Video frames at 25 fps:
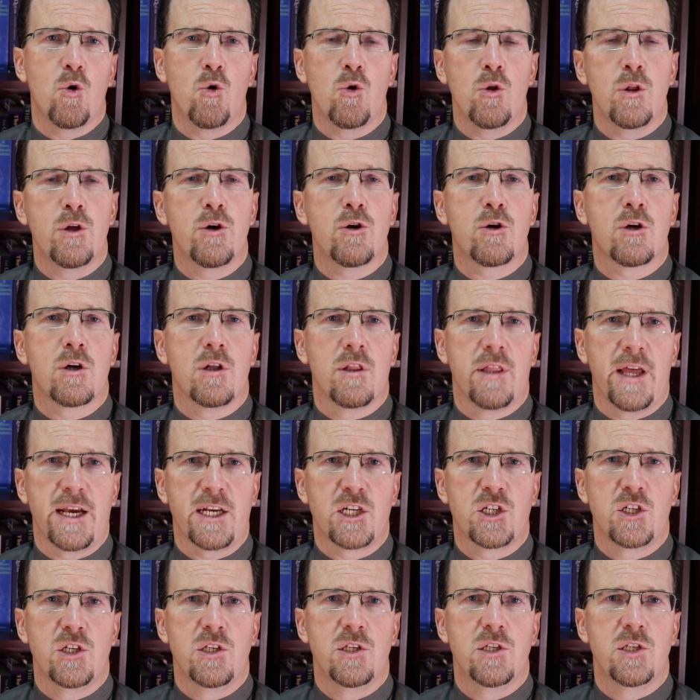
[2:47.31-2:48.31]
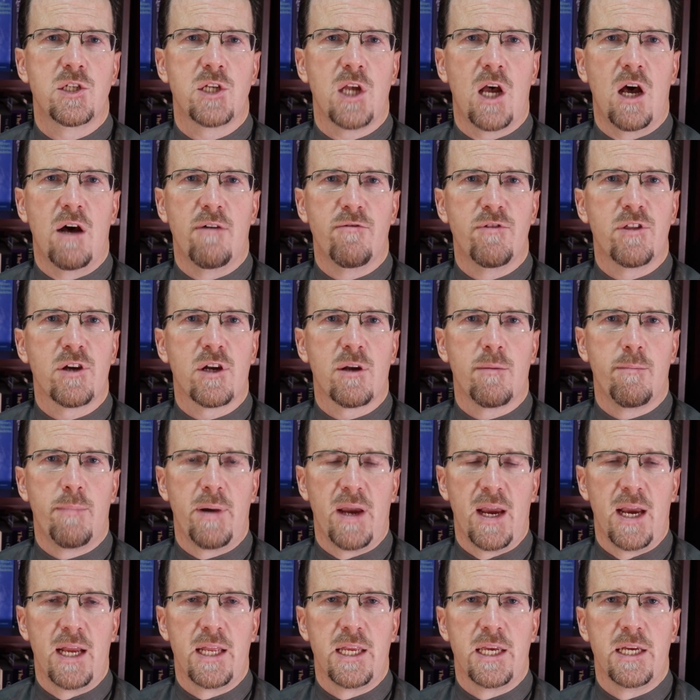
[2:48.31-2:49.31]
earlier collections of the
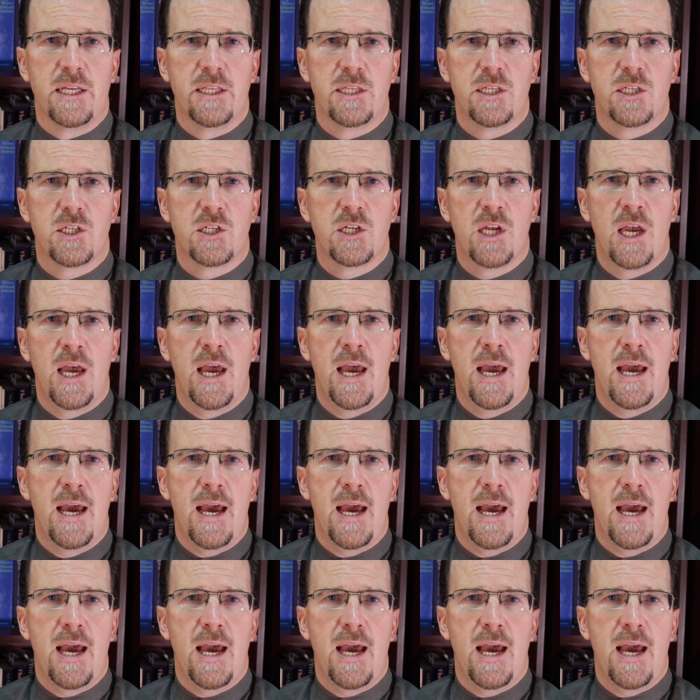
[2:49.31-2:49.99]
companions